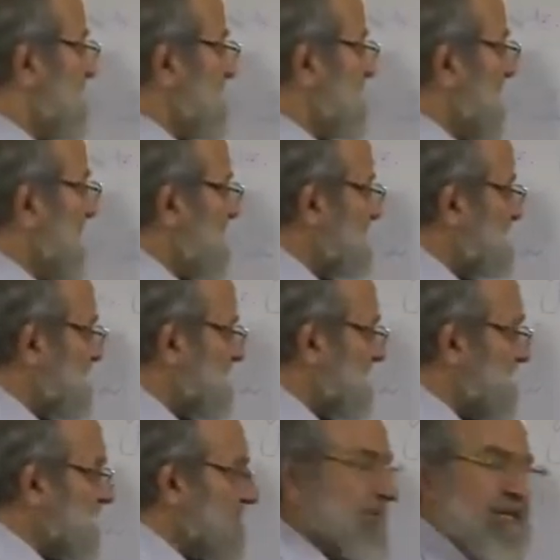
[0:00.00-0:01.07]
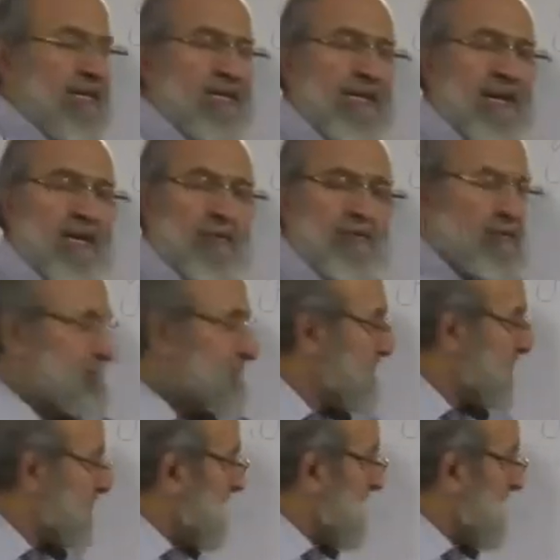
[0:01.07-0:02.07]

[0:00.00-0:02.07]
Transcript: mudaf, the governing noun,